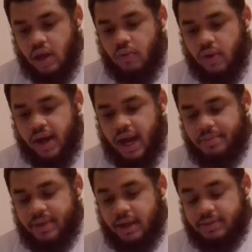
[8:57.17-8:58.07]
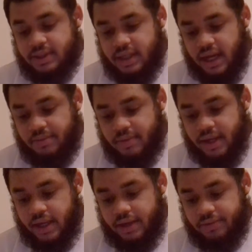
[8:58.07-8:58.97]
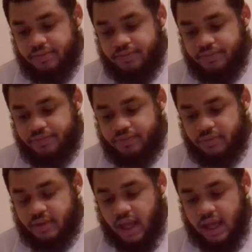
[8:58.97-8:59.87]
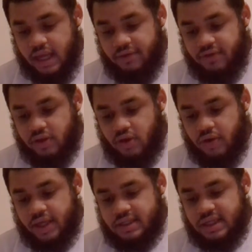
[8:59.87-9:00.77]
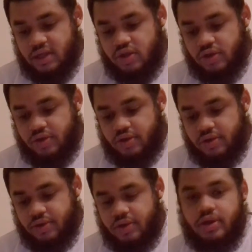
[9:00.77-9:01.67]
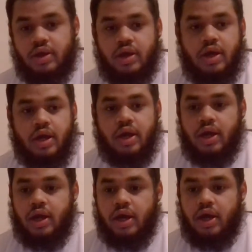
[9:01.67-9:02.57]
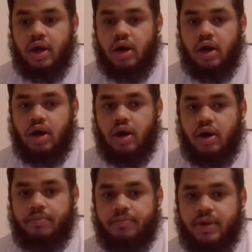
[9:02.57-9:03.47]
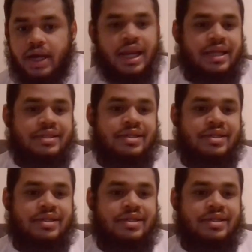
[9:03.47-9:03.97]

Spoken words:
what got me upset, man, that even though he's injured, Clay